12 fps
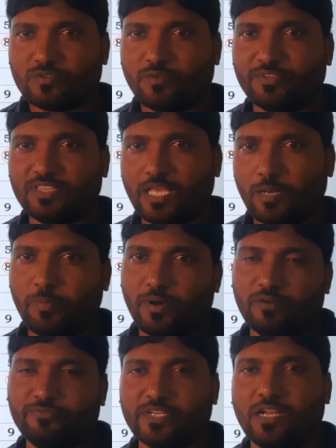So with the help
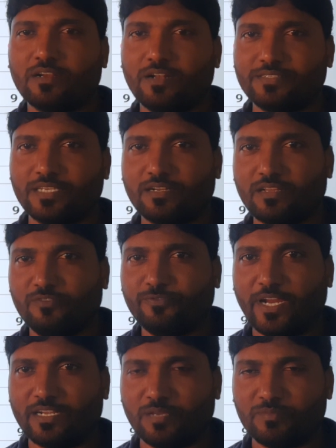of canonical set
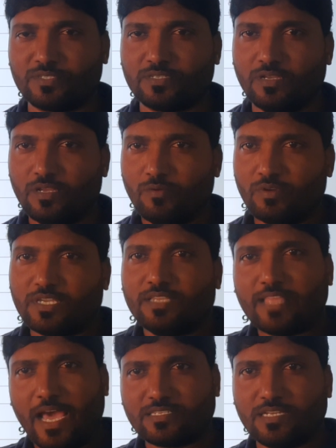of items, okay,
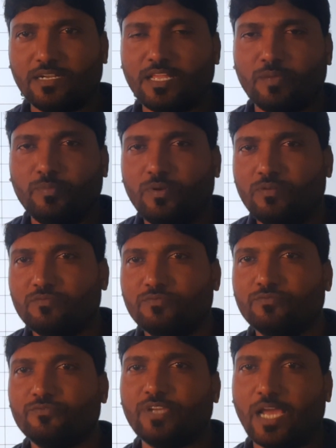in the action table
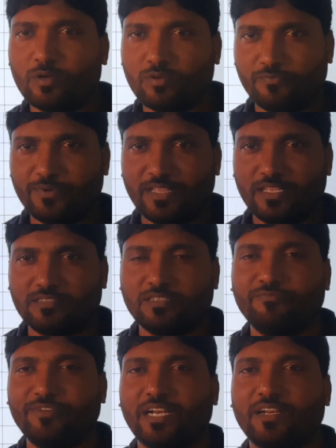we have to fill the
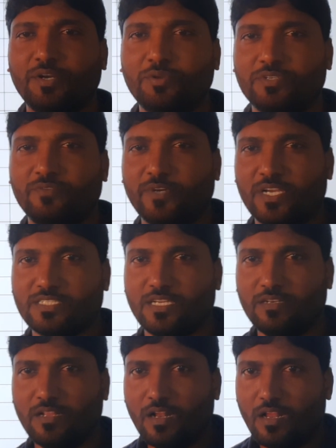shift and reduce
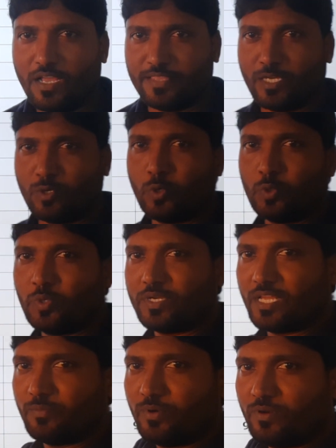function. In the go to
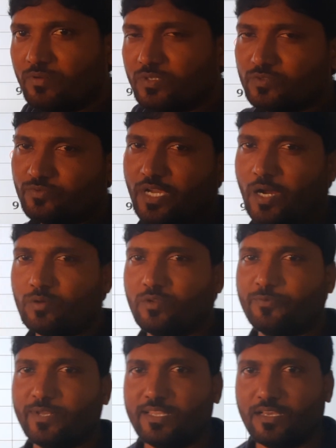table we have
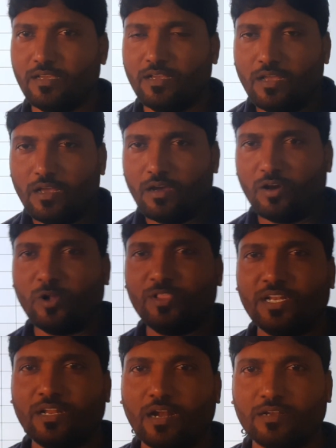to fill the
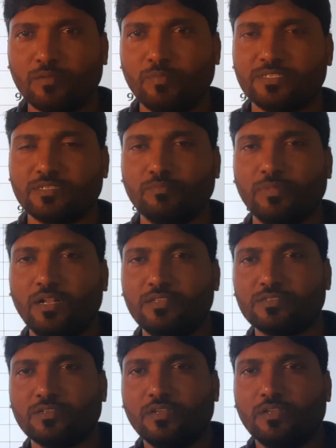all the non-terminal
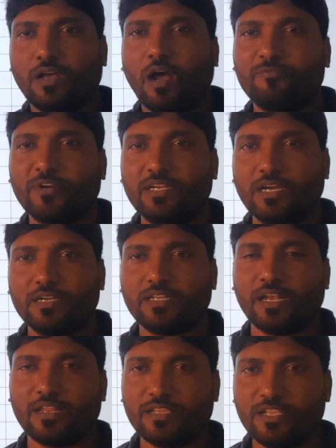symbols after
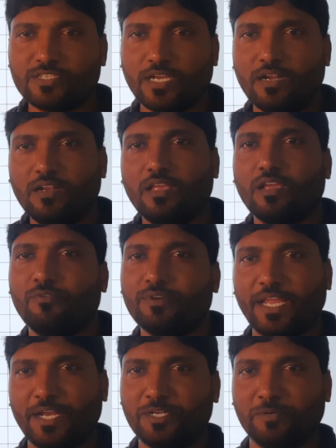dot in each and
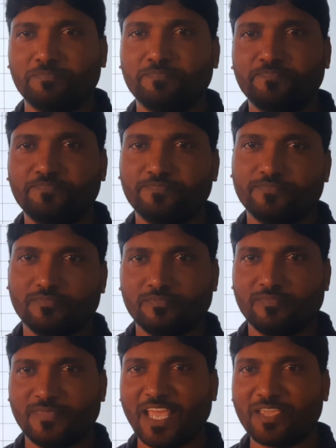every item.
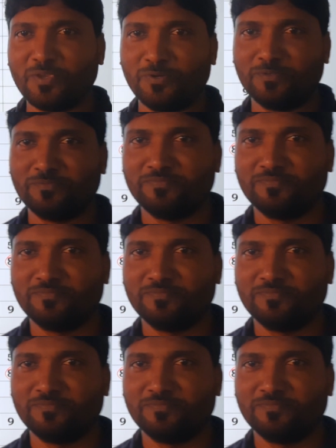Thank you.